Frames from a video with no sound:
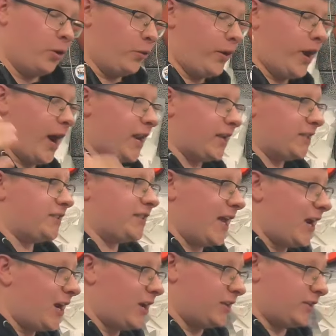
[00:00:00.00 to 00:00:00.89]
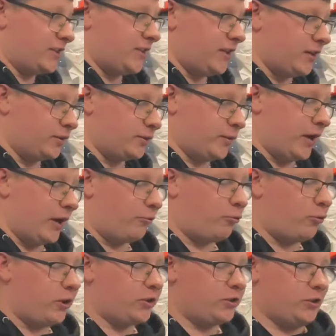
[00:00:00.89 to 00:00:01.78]
We got a Saturday steals. We got
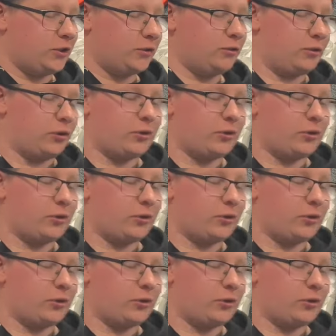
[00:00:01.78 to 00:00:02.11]
one, two,